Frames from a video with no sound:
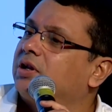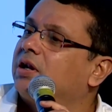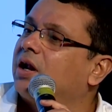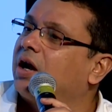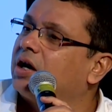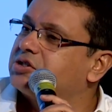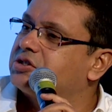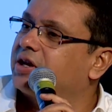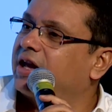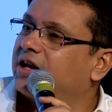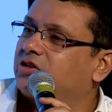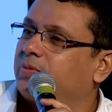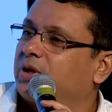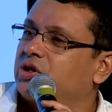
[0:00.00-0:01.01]
larger
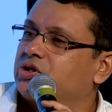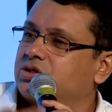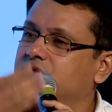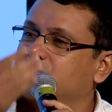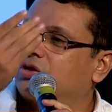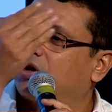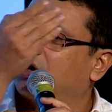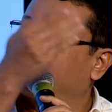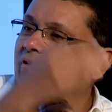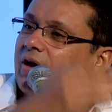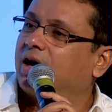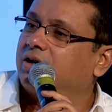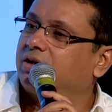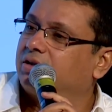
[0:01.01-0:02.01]
aspirations of
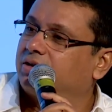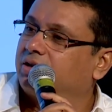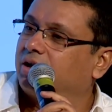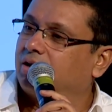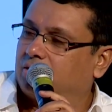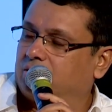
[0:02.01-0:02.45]
either